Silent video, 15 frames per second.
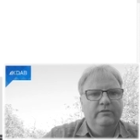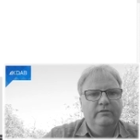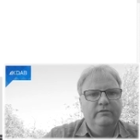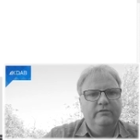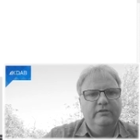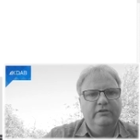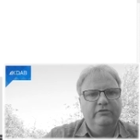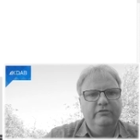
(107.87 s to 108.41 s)

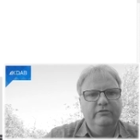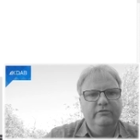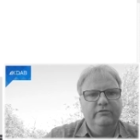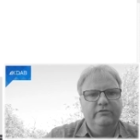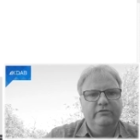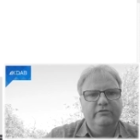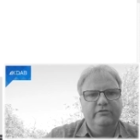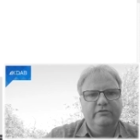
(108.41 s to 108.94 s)

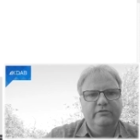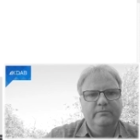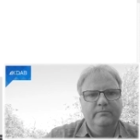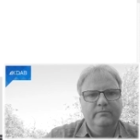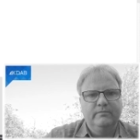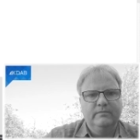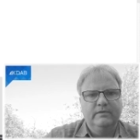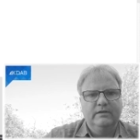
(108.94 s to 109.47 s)
sessions,
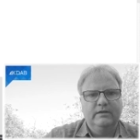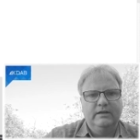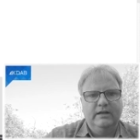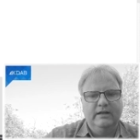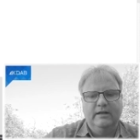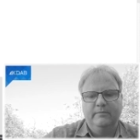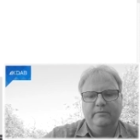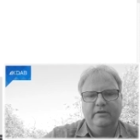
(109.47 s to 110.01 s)

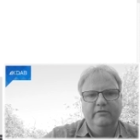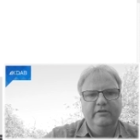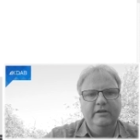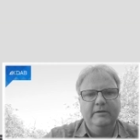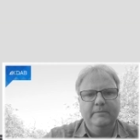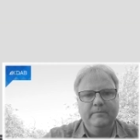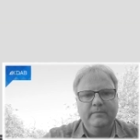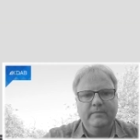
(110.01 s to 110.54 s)
KDAB TV,